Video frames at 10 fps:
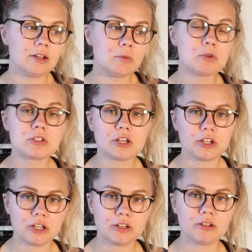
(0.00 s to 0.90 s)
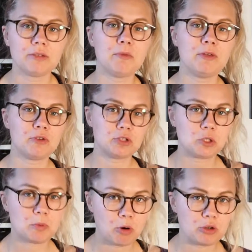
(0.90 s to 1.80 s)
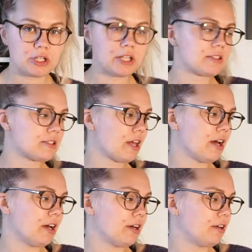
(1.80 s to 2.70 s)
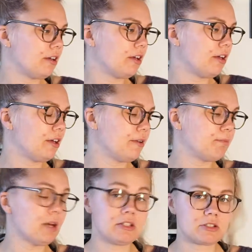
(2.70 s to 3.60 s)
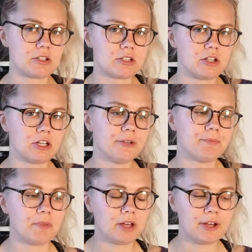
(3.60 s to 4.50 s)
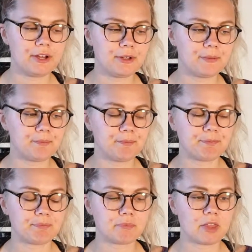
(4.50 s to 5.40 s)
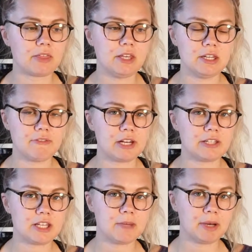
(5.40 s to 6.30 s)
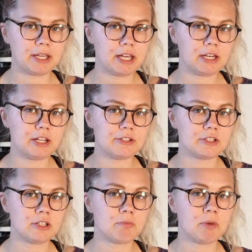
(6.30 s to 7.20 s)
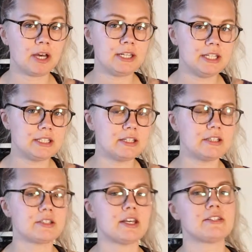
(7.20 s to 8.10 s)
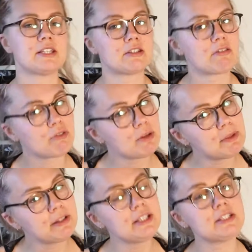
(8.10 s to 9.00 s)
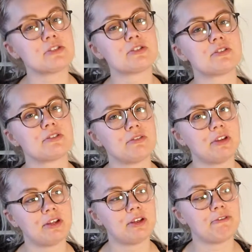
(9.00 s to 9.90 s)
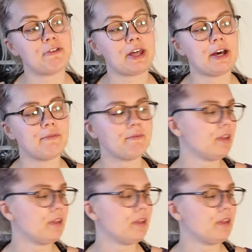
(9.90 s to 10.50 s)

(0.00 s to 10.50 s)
was gonna move on to a project that I discussed earlier, the Navelli by Caitlin Hunter, but I needed a set of 3mm needles for that.